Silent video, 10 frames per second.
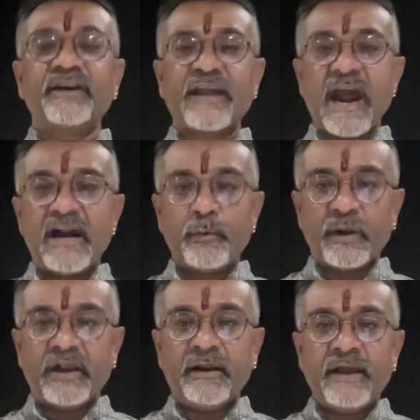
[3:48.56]

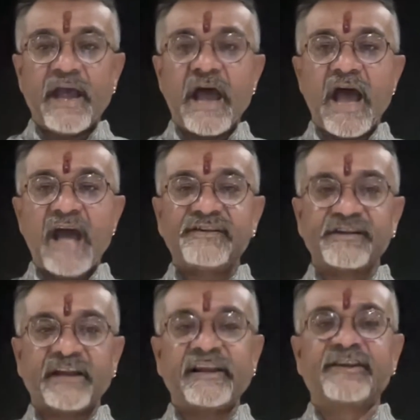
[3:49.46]
Caldwell has
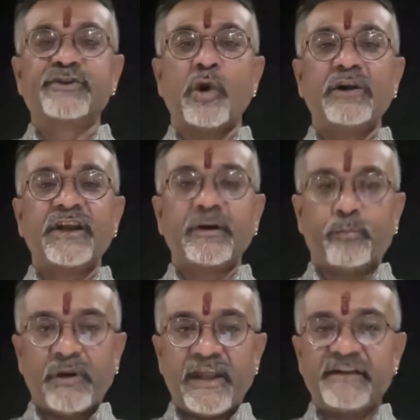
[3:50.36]
an exalted
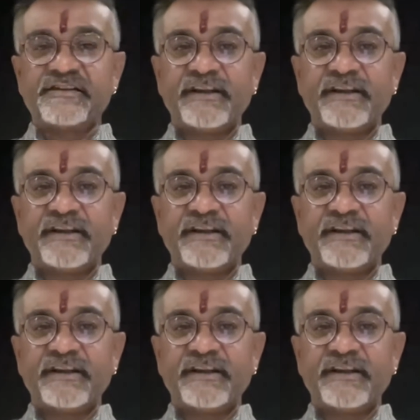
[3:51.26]
place.